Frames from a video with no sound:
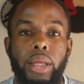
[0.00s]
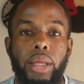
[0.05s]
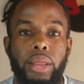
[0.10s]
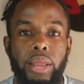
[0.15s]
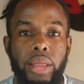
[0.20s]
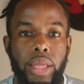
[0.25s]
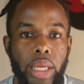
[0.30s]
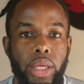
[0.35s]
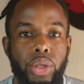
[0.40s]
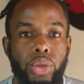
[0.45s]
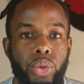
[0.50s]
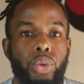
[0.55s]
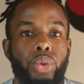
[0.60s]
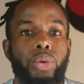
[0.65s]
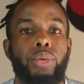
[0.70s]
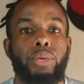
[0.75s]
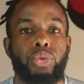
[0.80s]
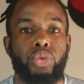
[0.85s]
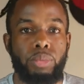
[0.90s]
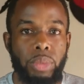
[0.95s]
Thank
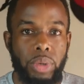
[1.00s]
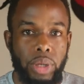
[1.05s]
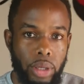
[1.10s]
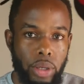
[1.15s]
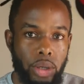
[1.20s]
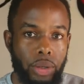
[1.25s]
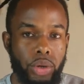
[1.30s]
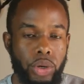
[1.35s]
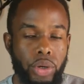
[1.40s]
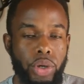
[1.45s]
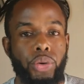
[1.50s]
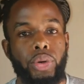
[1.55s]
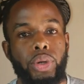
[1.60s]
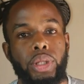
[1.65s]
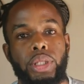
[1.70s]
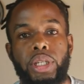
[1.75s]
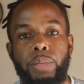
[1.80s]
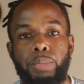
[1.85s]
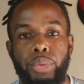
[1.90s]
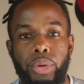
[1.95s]
you to my current
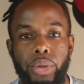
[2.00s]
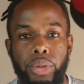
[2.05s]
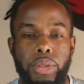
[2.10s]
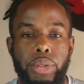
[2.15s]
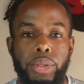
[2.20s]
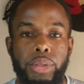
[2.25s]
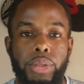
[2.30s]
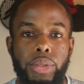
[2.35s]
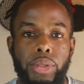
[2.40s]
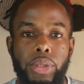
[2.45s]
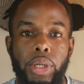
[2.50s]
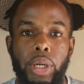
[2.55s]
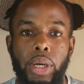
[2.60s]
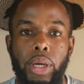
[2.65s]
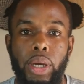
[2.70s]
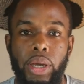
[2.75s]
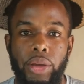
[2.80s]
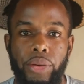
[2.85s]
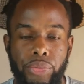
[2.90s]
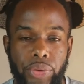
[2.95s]
supporters
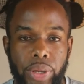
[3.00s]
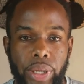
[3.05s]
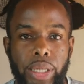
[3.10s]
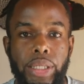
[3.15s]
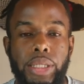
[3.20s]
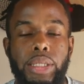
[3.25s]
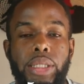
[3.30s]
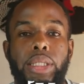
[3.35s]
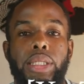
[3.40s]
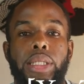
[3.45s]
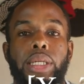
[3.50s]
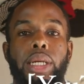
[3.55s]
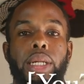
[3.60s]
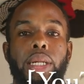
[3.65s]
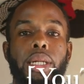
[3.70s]
and fans.